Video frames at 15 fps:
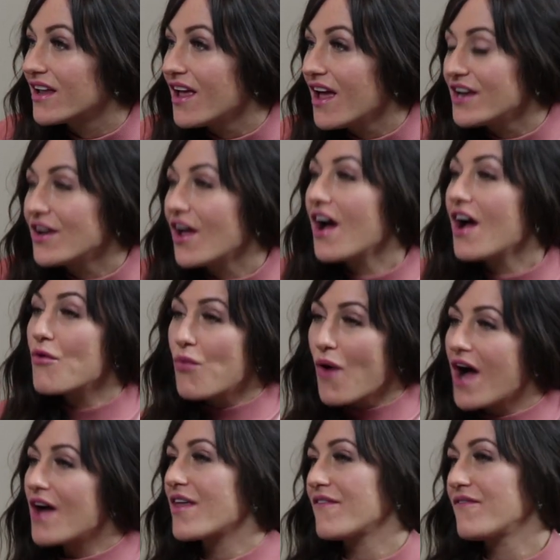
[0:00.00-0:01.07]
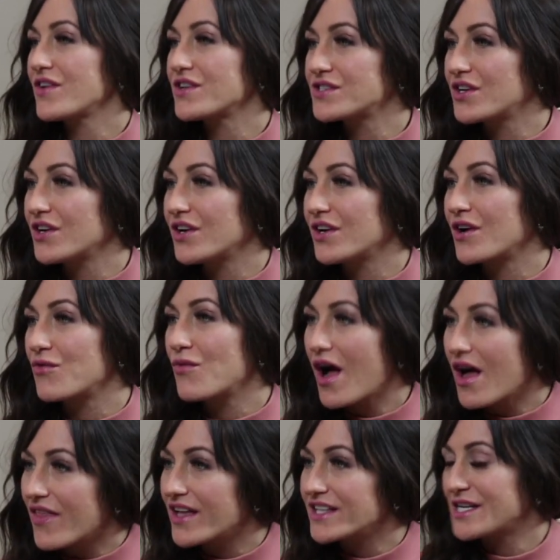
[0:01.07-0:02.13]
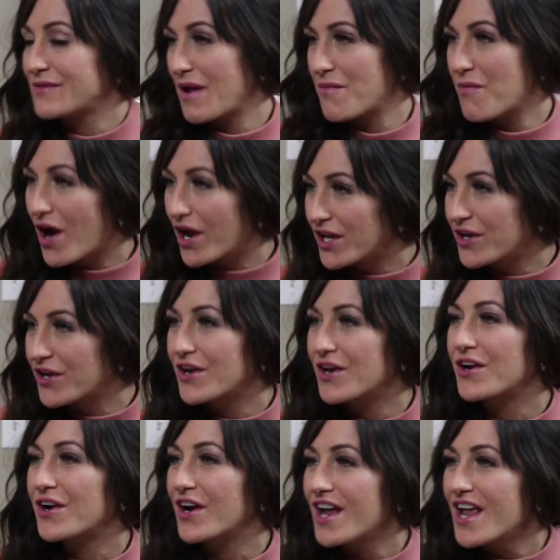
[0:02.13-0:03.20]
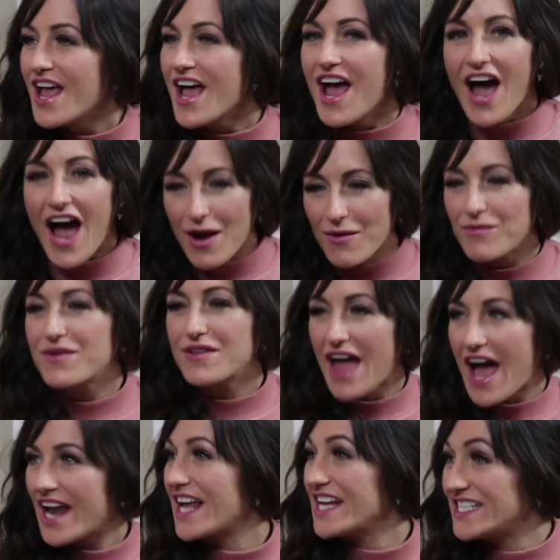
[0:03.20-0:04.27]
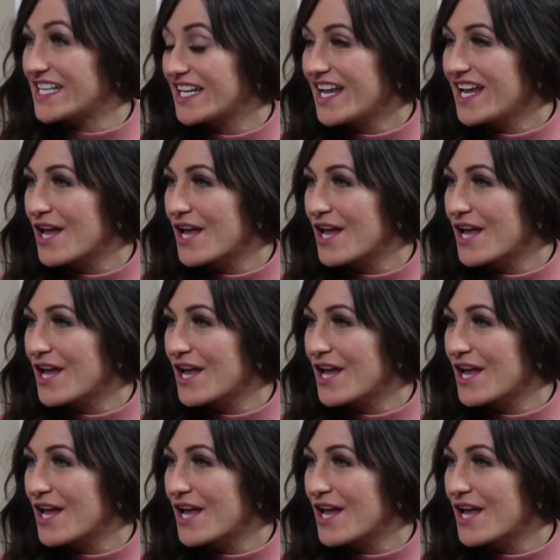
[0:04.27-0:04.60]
Not, wow, that feels good, or wow, that did my body good, or I'm glad I did it.